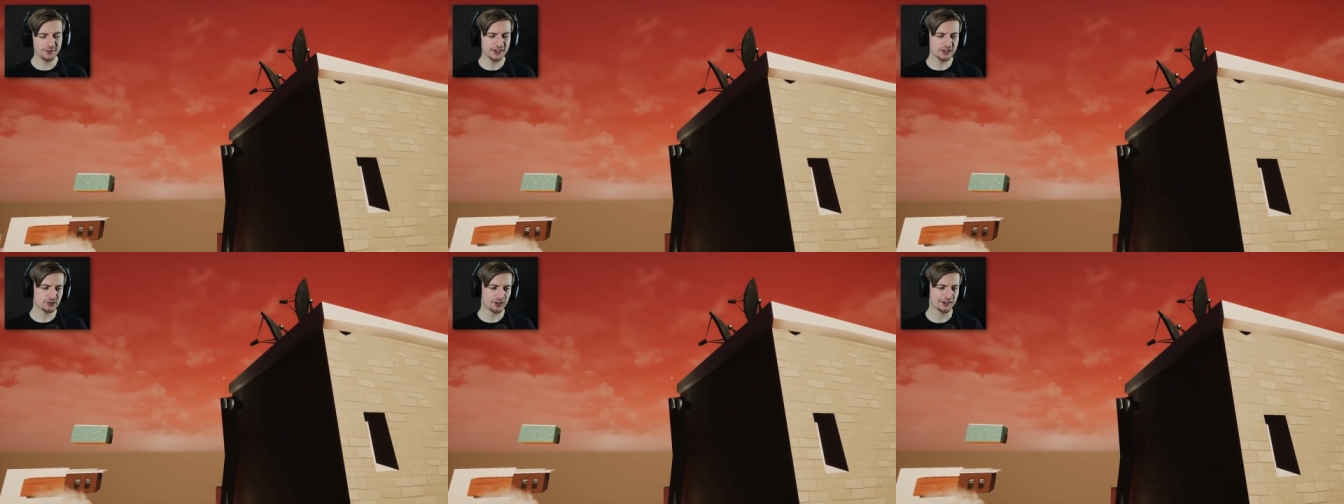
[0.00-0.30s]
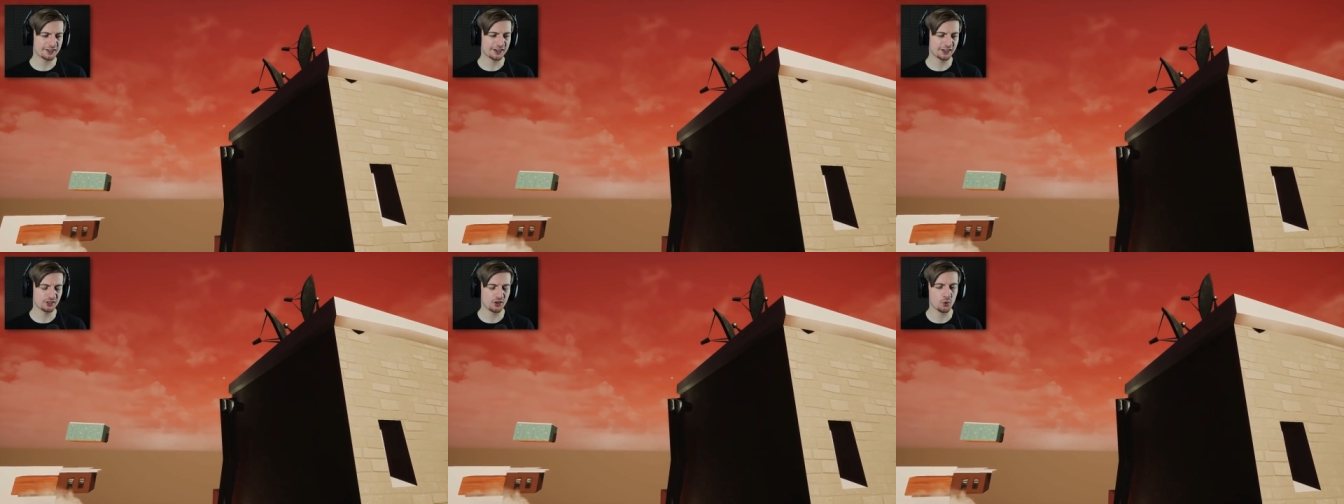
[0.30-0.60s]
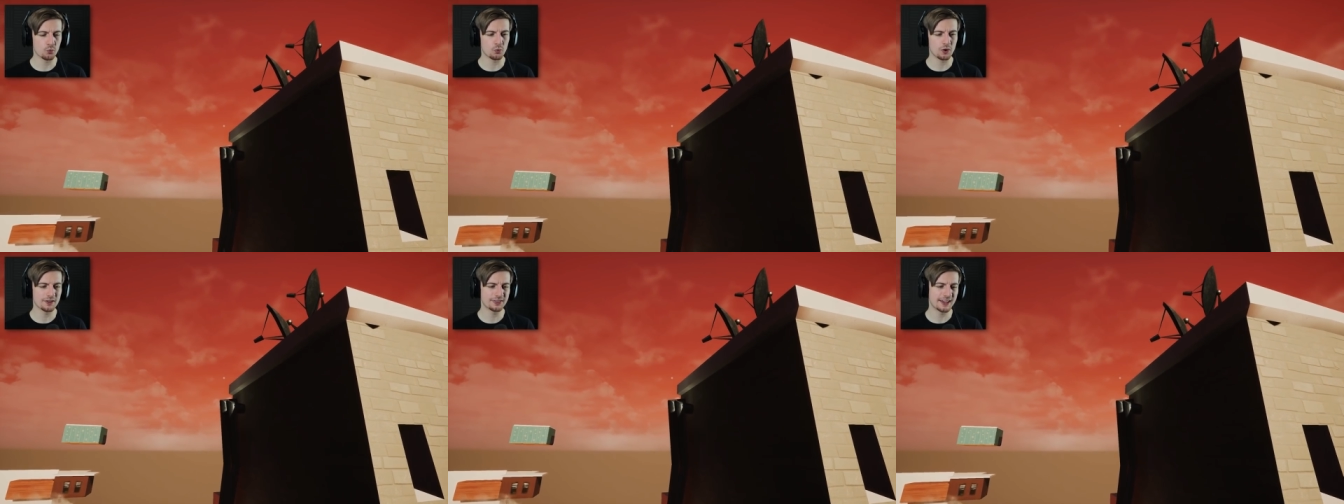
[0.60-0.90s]
of interesting
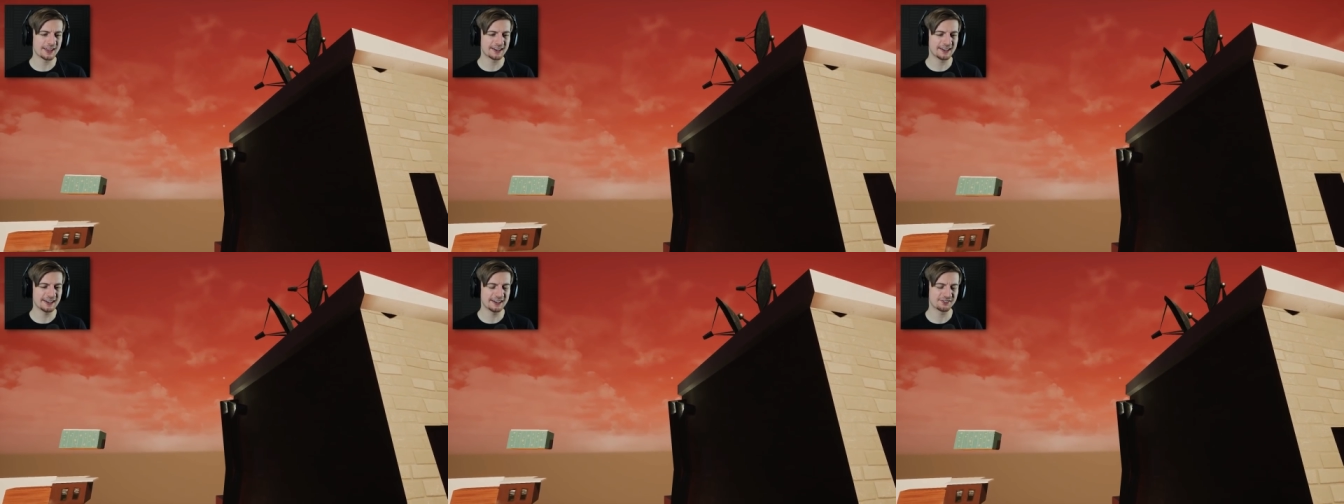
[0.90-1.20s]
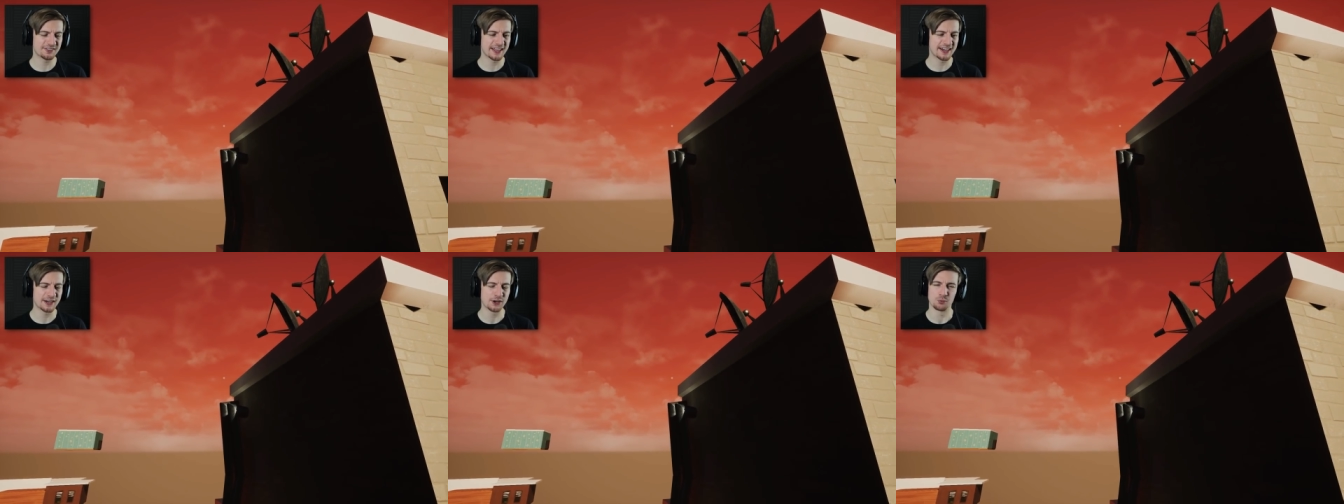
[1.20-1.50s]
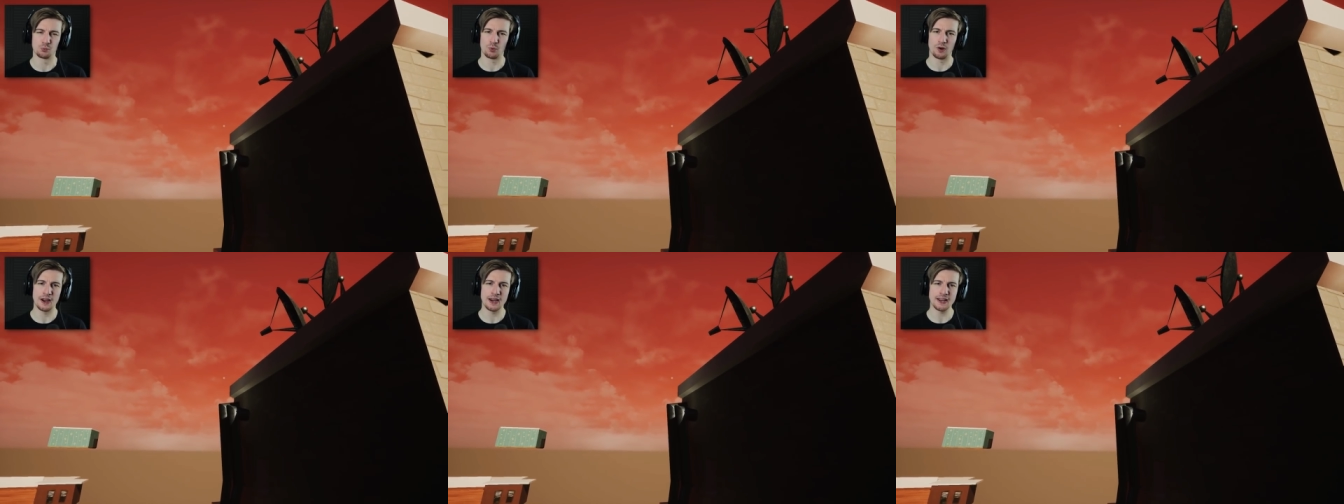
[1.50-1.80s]
though why they'd leave that
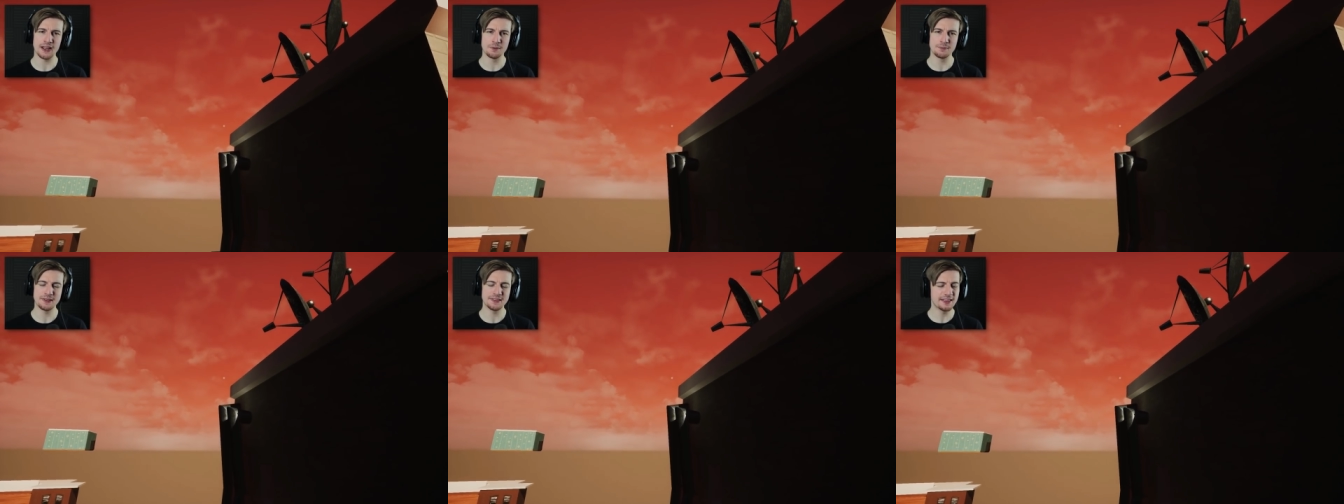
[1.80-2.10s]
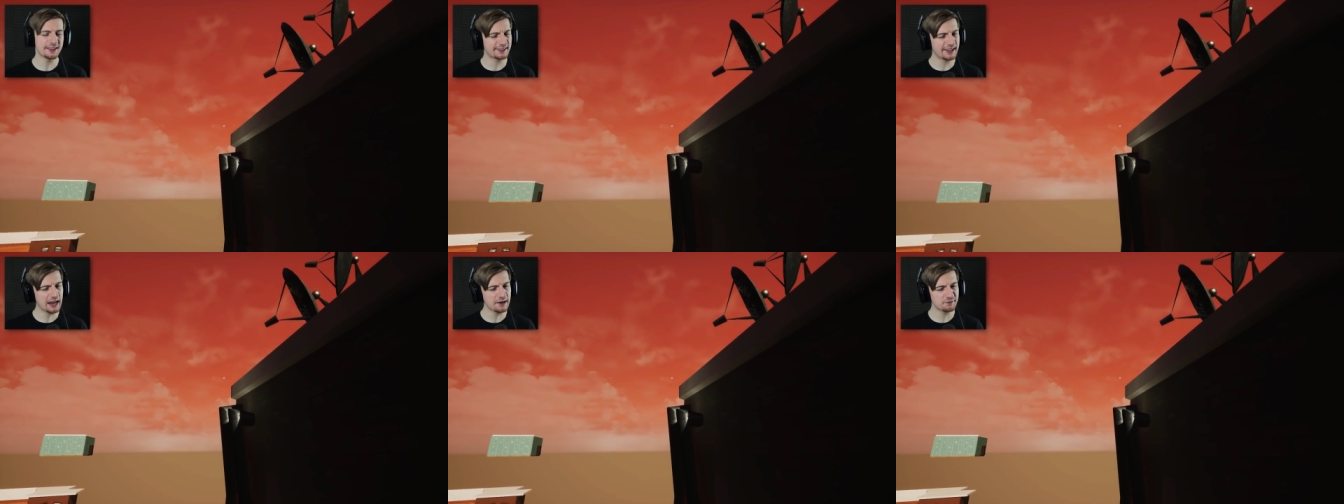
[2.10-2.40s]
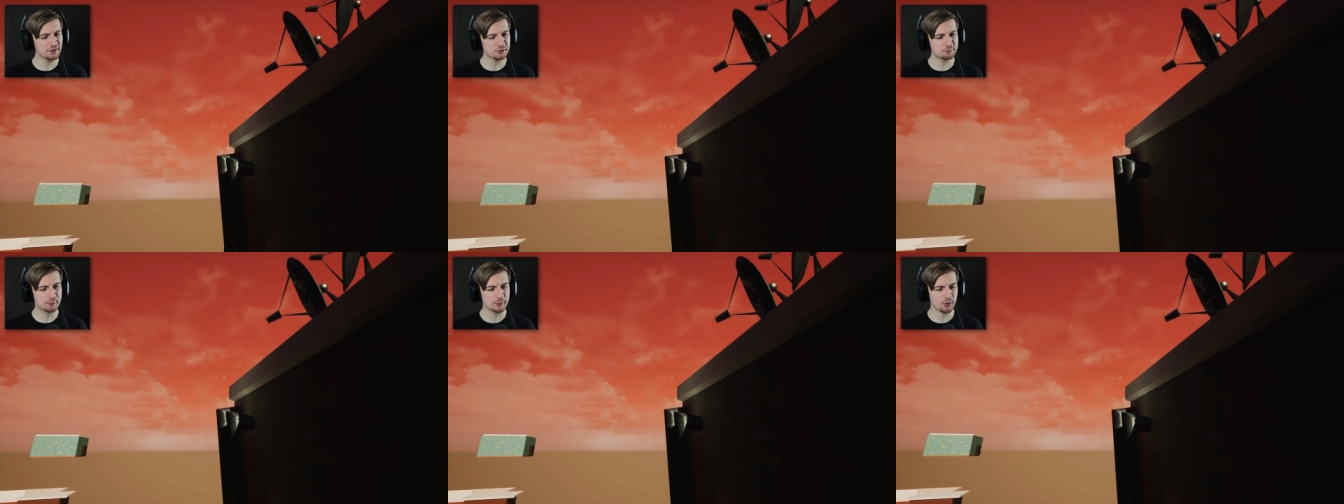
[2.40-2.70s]
in, right? I mean, they
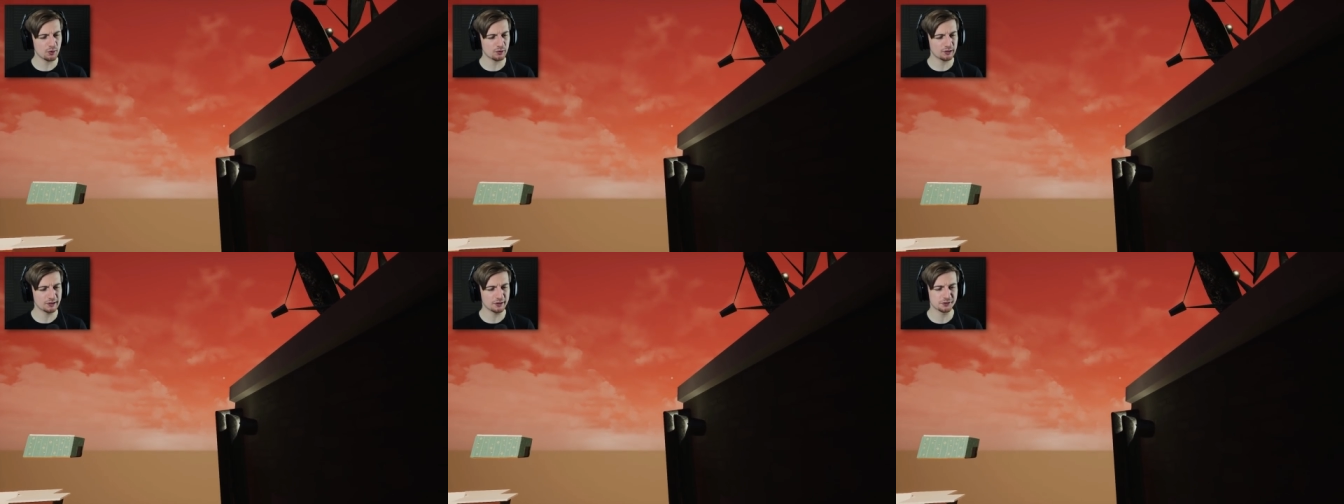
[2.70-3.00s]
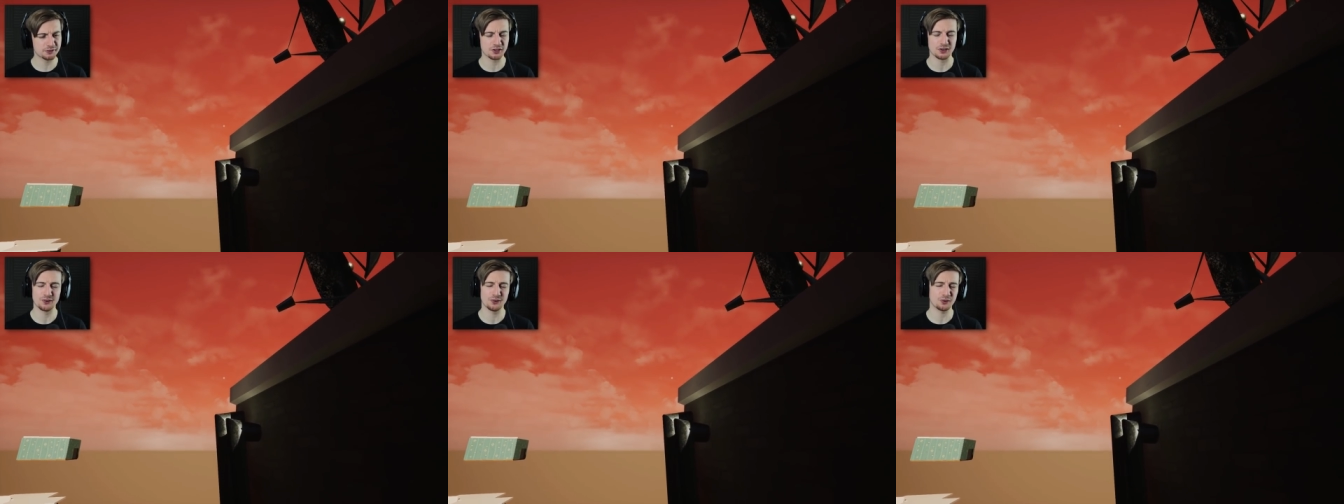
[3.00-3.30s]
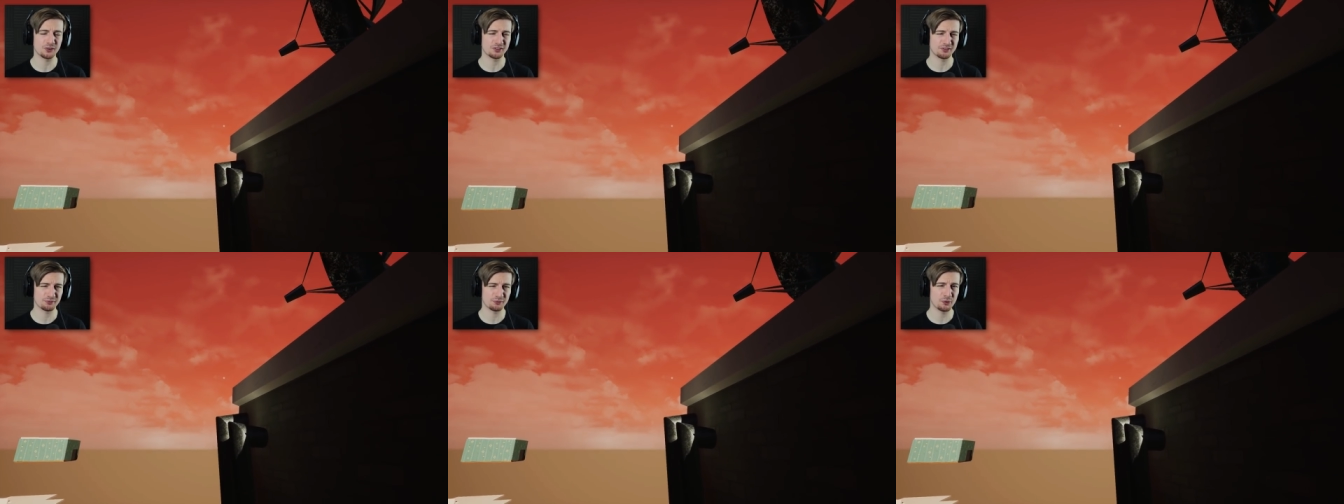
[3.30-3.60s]
gave us binoculars to
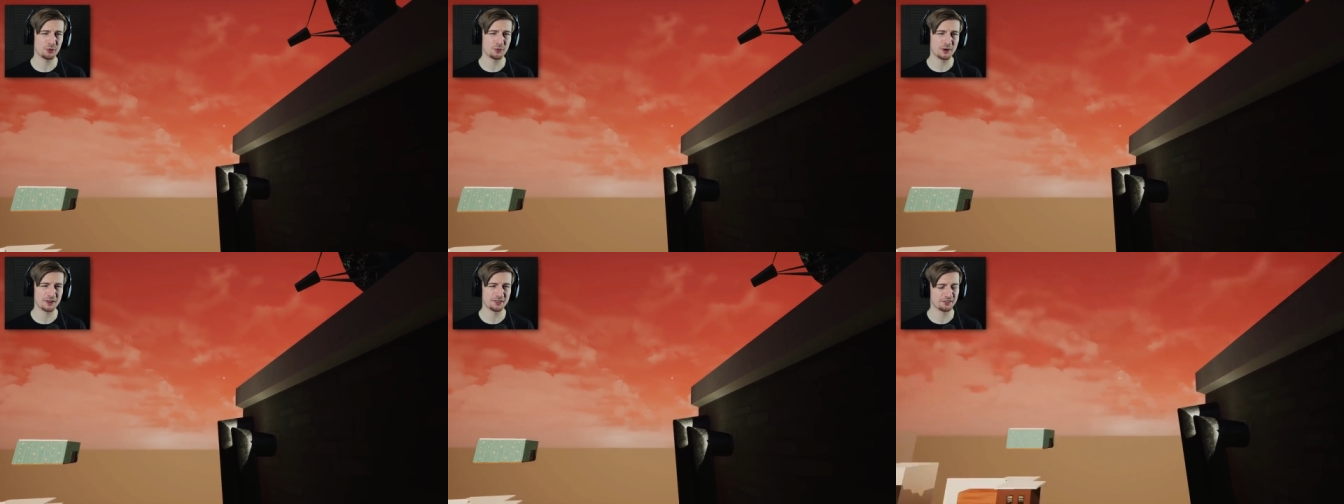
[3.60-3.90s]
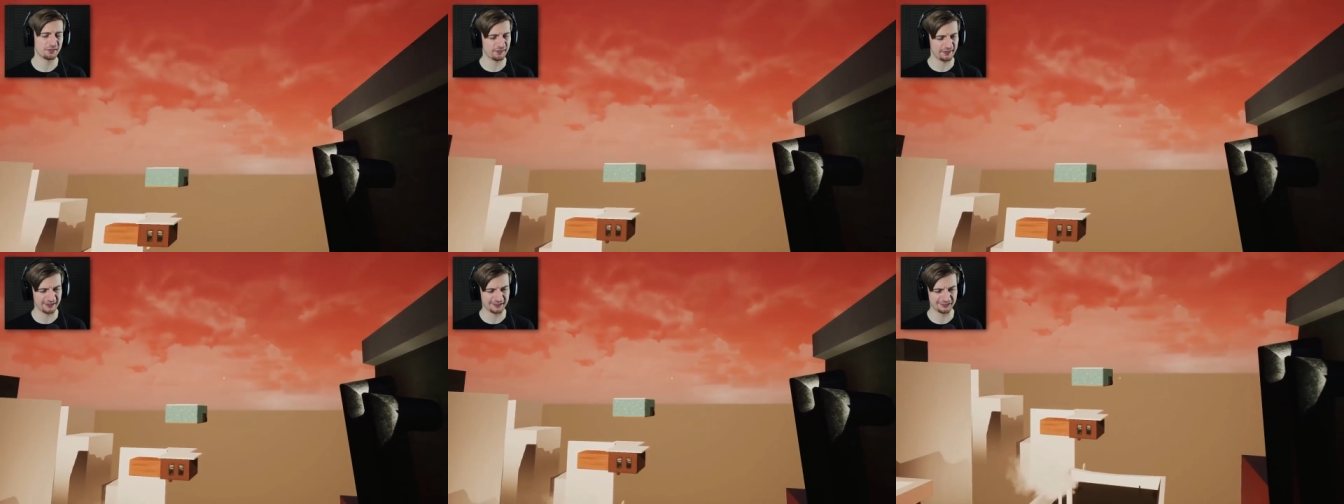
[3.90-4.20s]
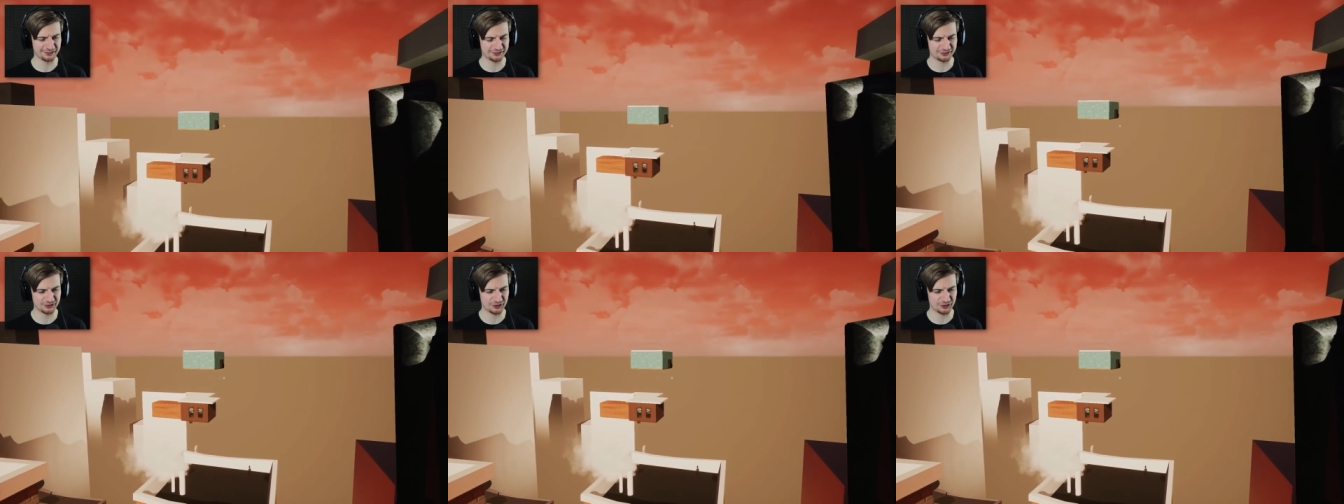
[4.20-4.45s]
look through at things.